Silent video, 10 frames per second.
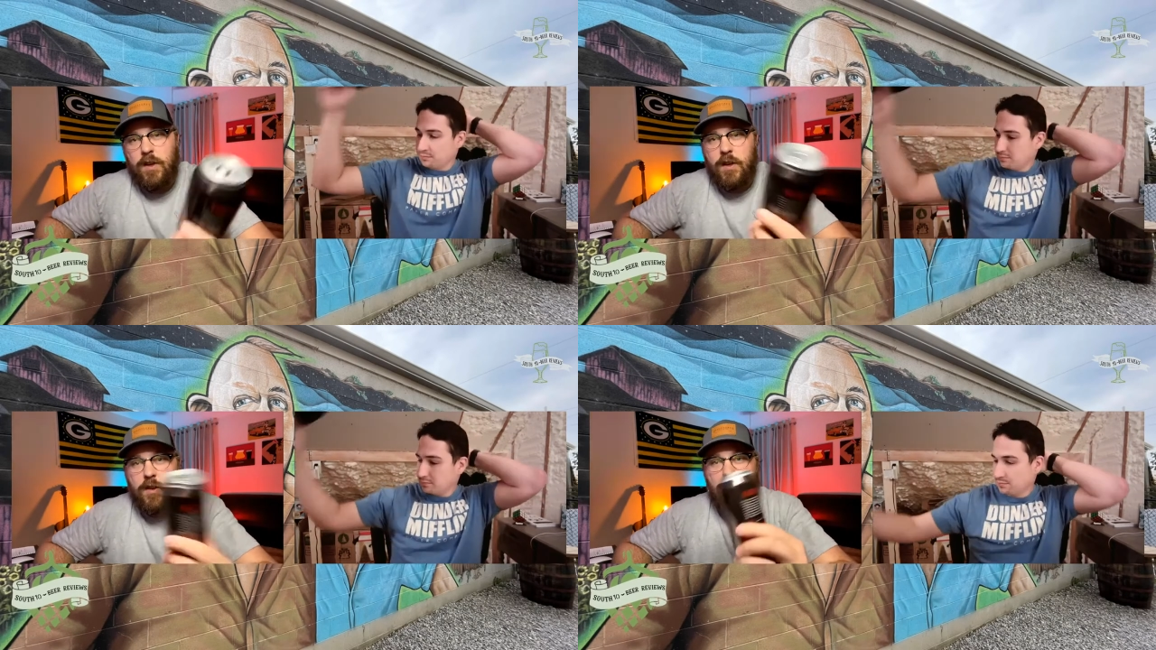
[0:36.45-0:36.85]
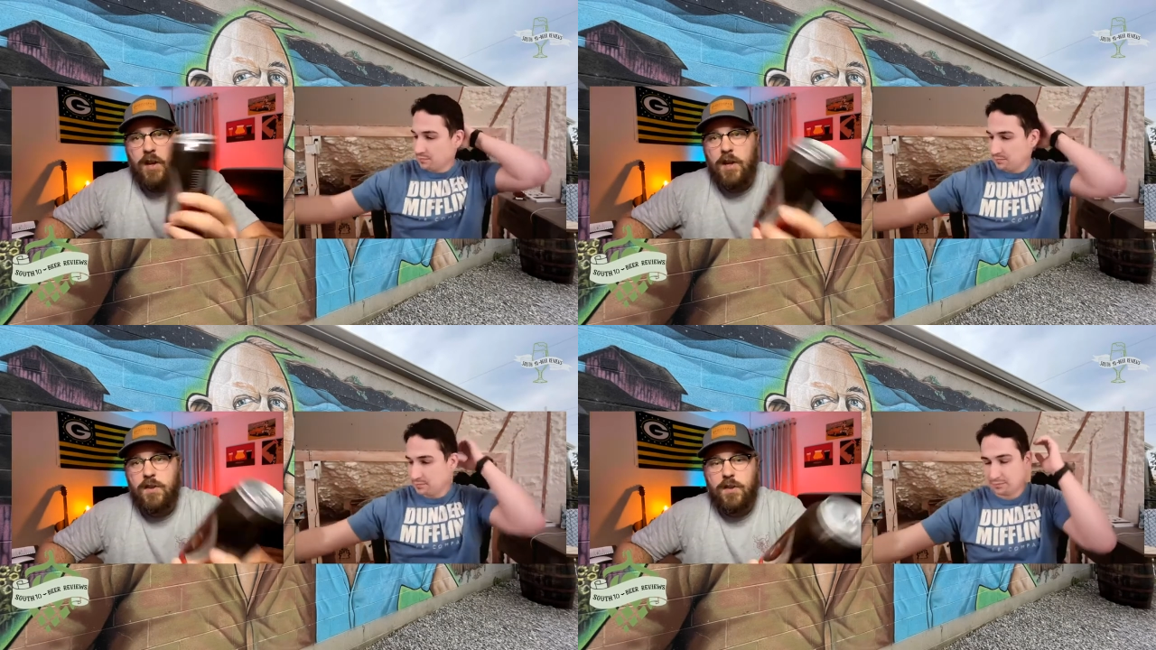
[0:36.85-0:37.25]

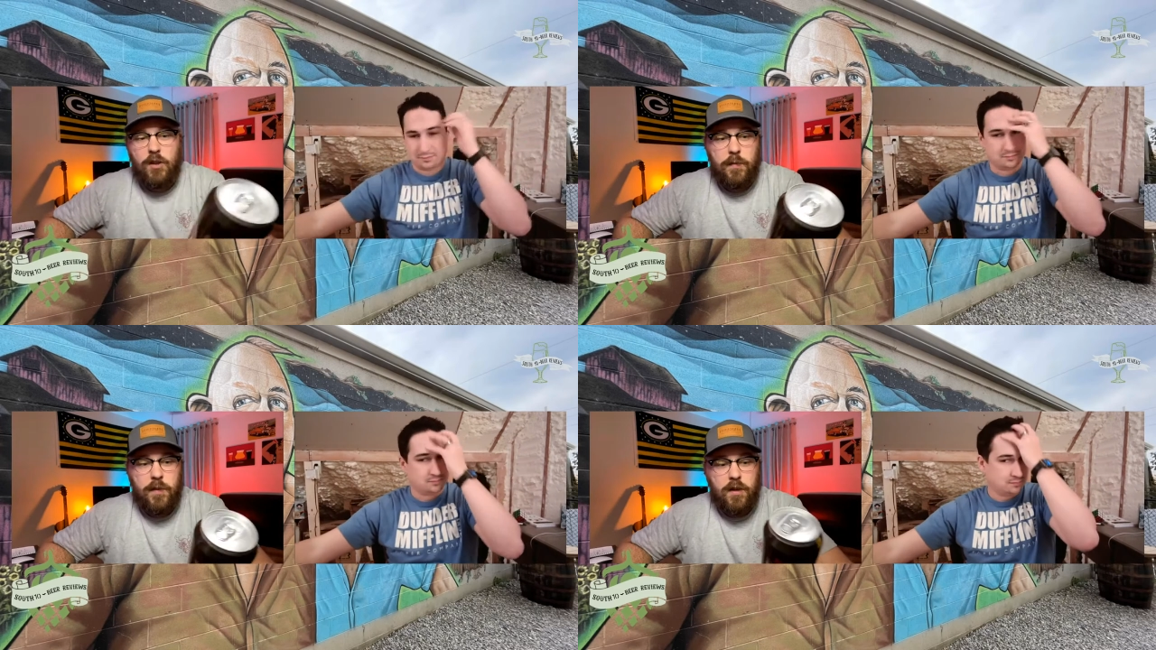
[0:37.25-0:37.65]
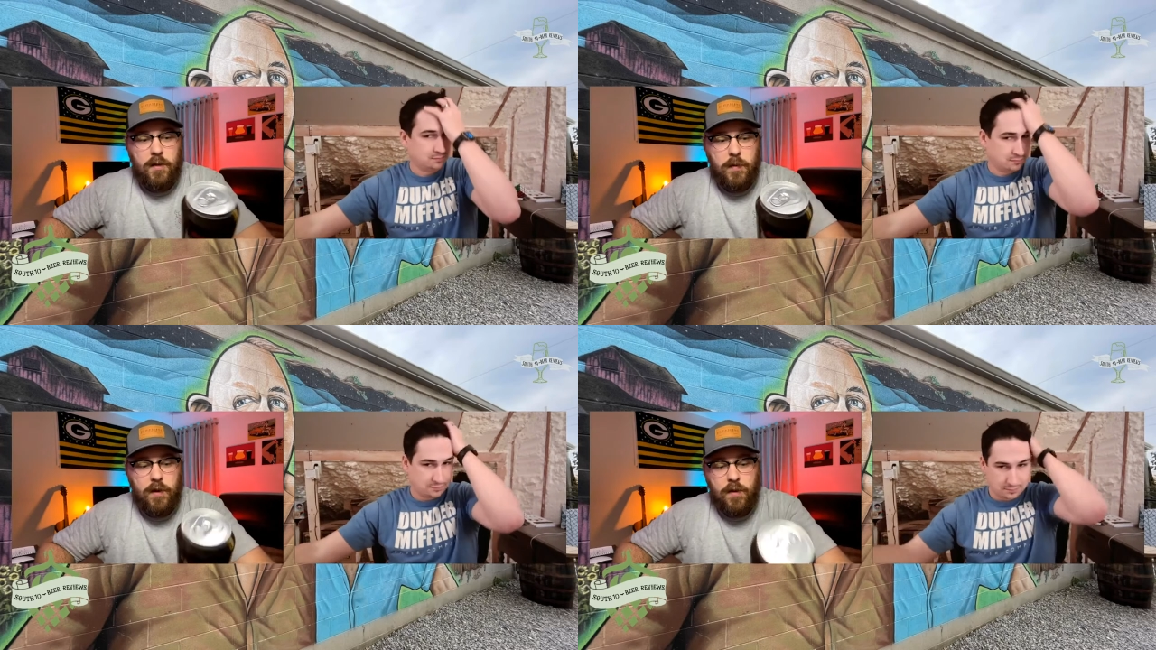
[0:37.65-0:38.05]
Speaker 1: interchanged a little bit of
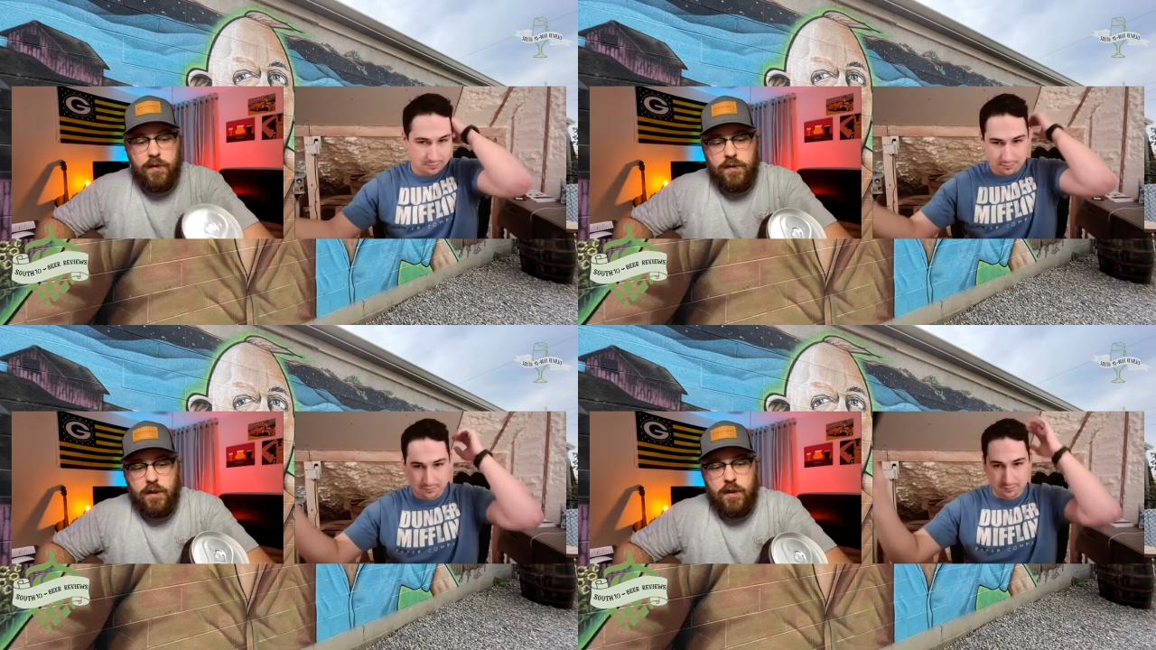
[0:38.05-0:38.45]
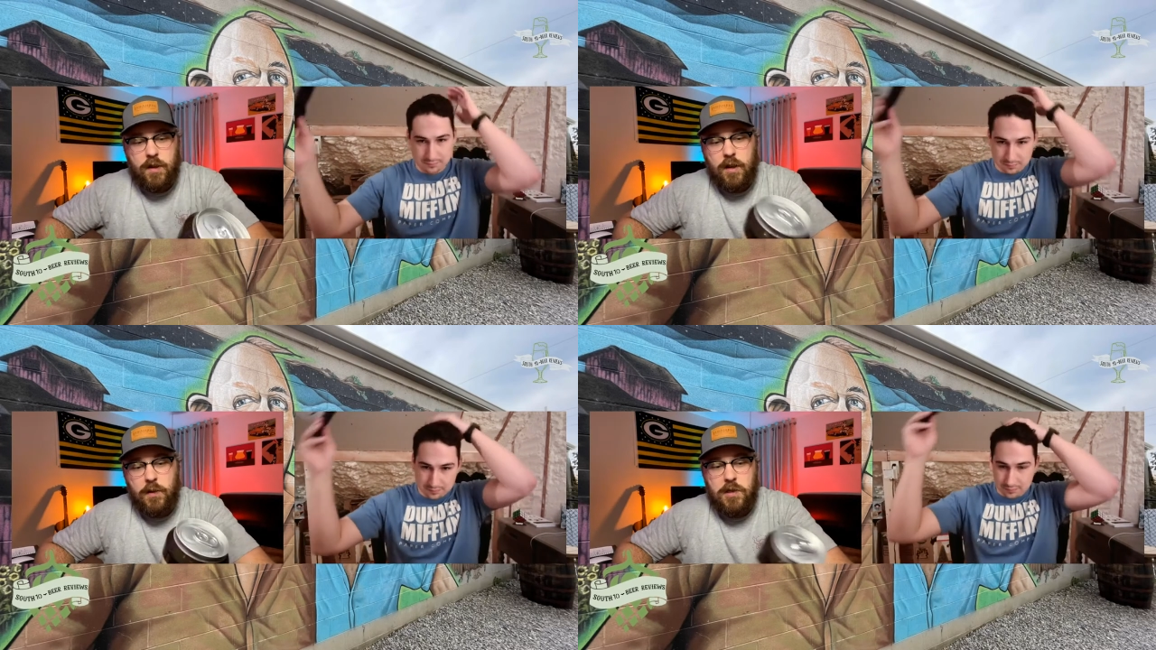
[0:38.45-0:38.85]
the beers, and
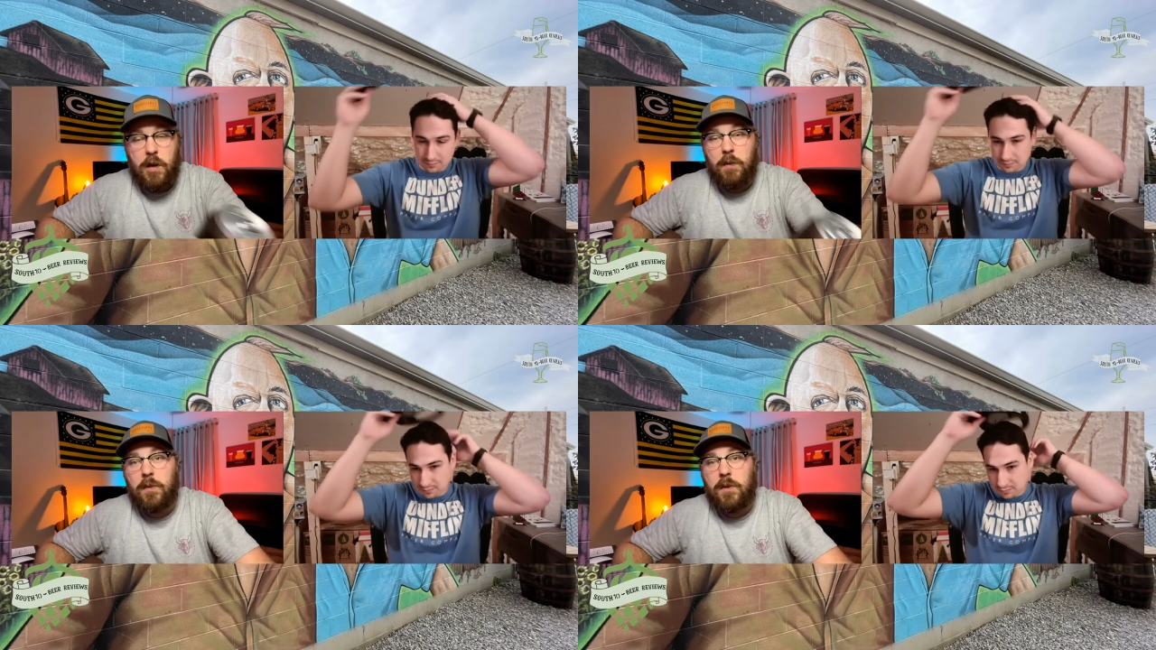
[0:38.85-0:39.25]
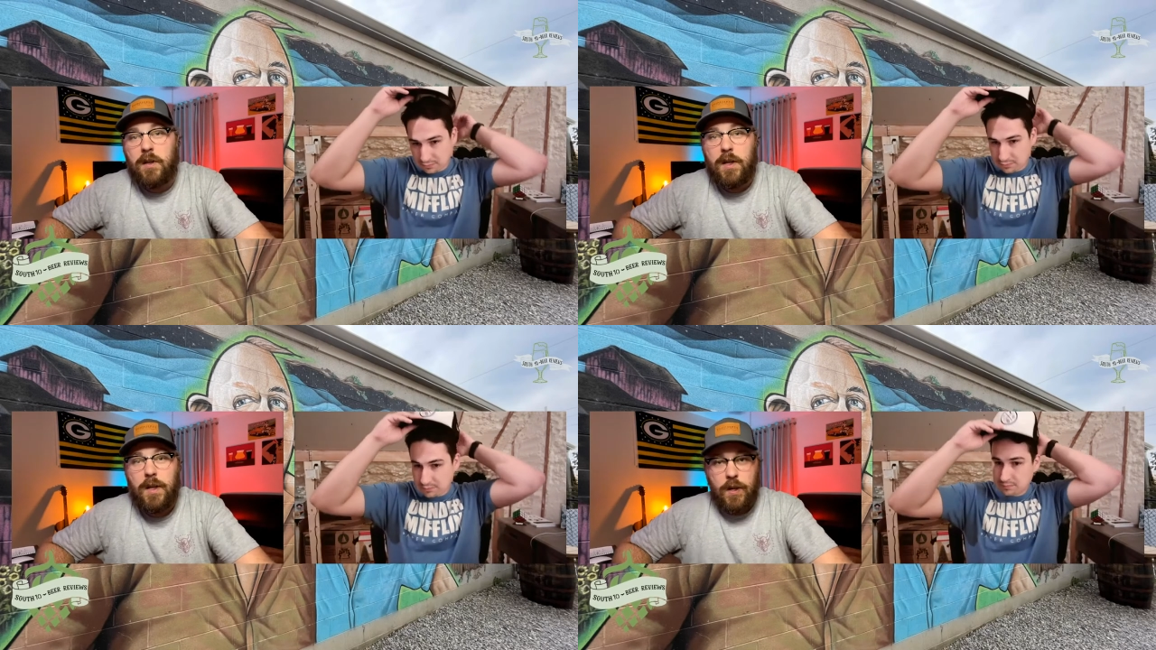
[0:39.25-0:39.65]
uh, we thought we would
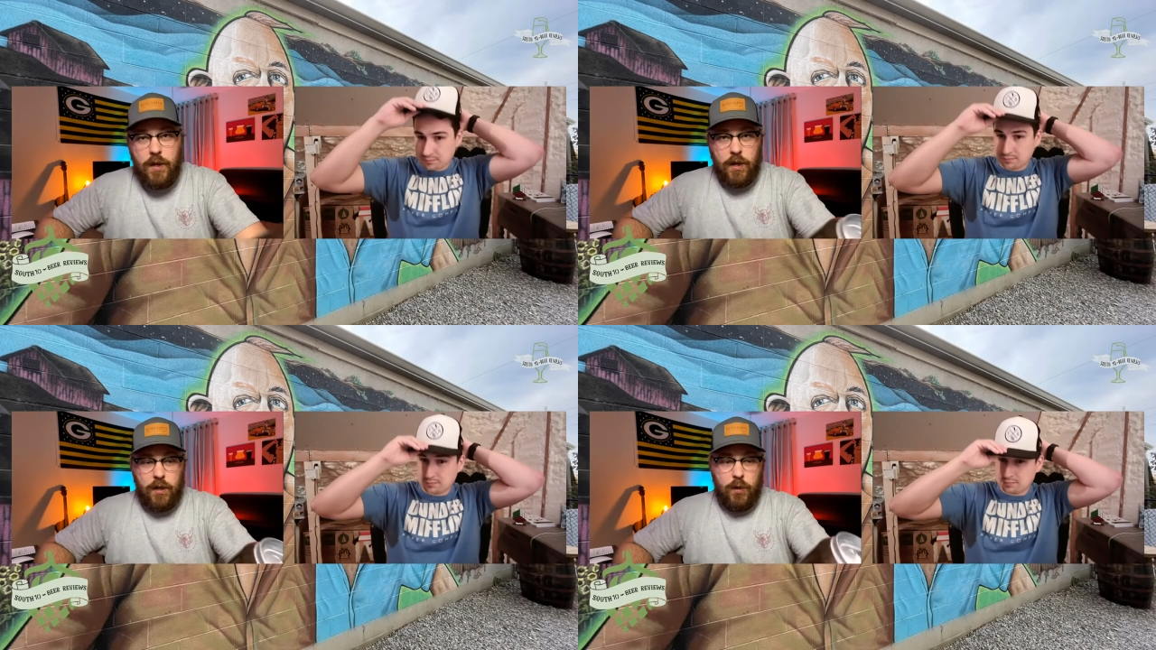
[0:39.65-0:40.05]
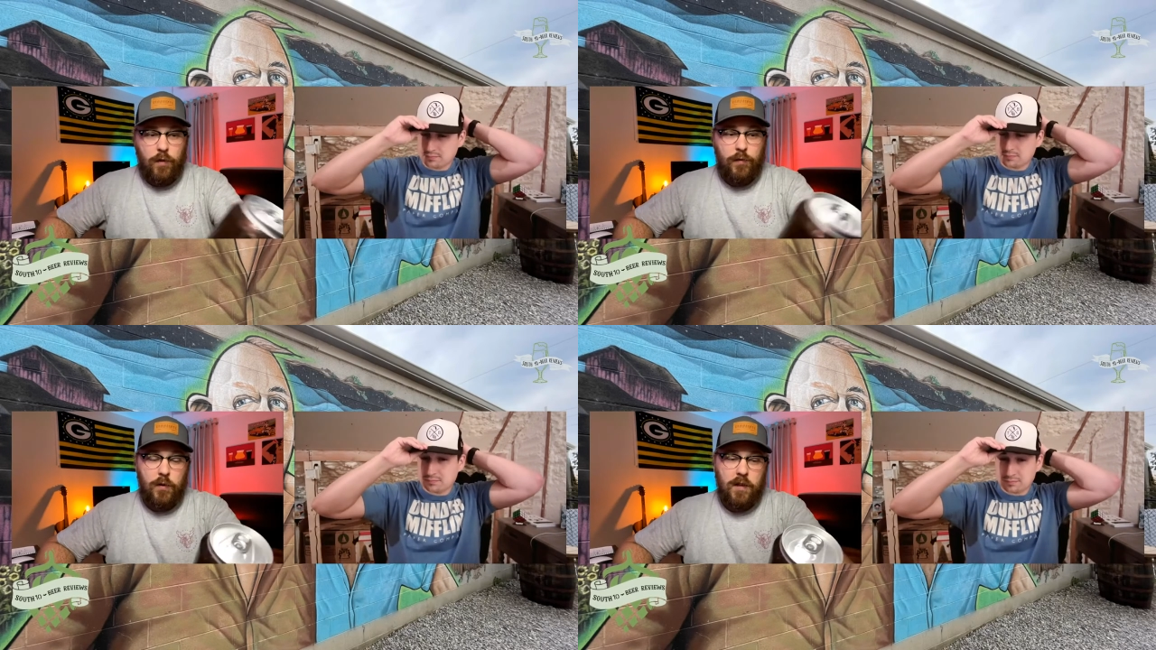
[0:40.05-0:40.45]

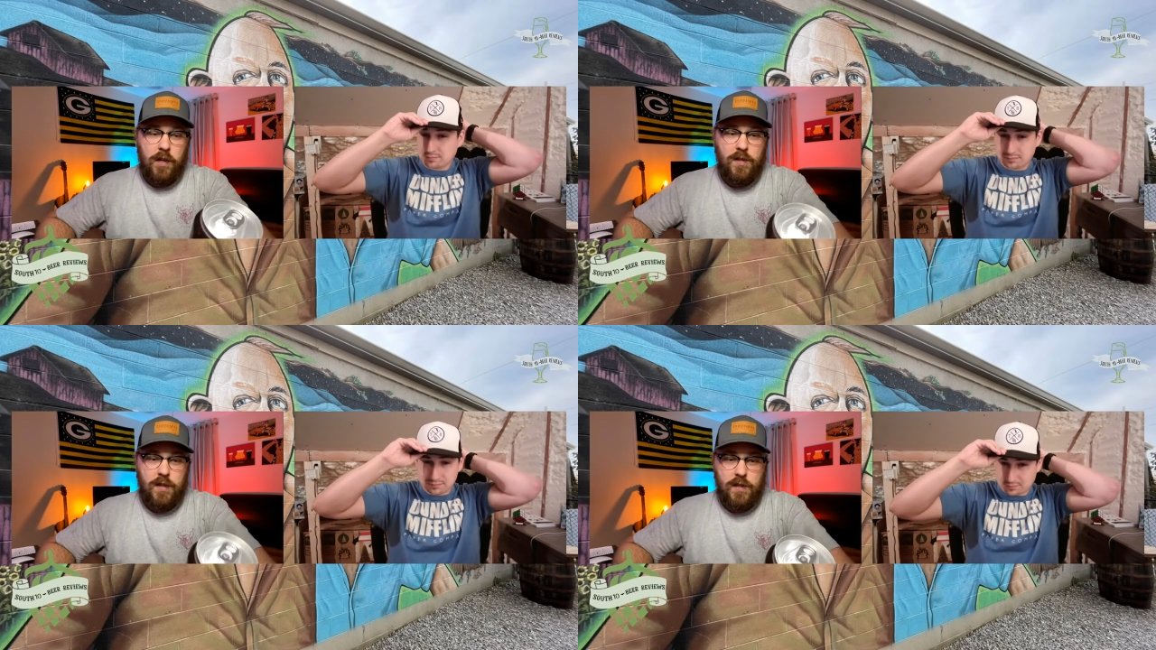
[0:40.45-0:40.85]
do a few of these